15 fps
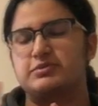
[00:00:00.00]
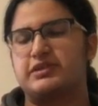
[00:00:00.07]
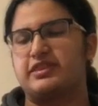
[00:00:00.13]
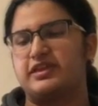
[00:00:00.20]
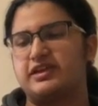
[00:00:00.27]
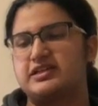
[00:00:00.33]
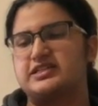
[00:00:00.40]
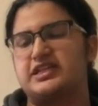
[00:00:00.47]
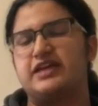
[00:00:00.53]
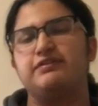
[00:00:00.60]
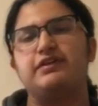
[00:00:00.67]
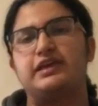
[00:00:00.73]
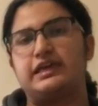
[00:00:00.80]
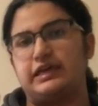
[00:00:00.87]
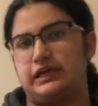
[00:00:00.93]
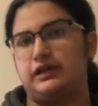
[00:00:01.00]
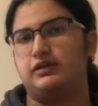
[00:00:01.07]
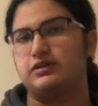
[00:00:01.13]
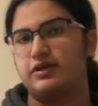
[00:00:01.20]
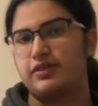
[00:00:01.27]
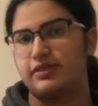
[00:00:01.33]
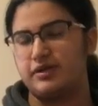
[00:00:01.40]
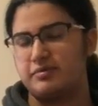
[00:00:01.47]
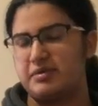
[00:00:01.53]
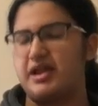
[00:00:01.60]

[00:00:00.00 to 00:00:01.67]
but the thing is they have a heel on them